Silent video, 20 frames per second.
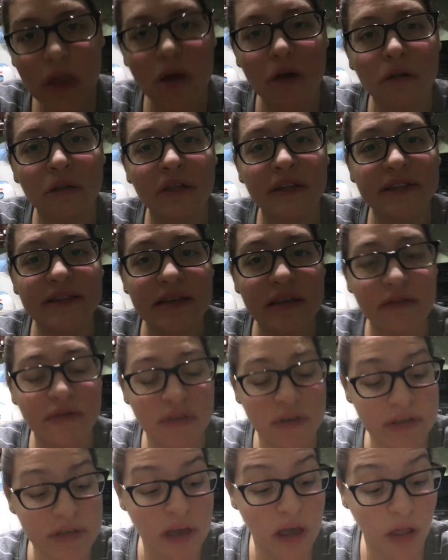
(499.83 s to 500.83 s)
Let's see if
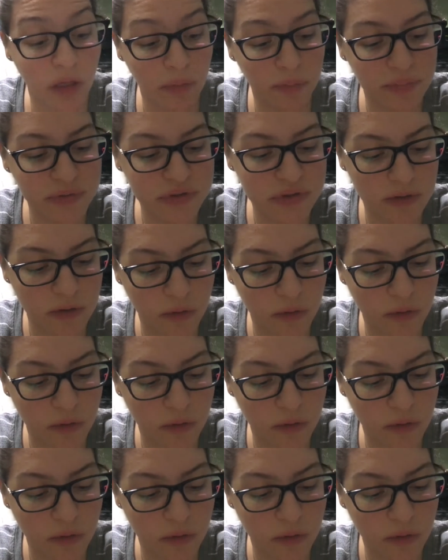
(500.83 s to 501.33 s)
this helps.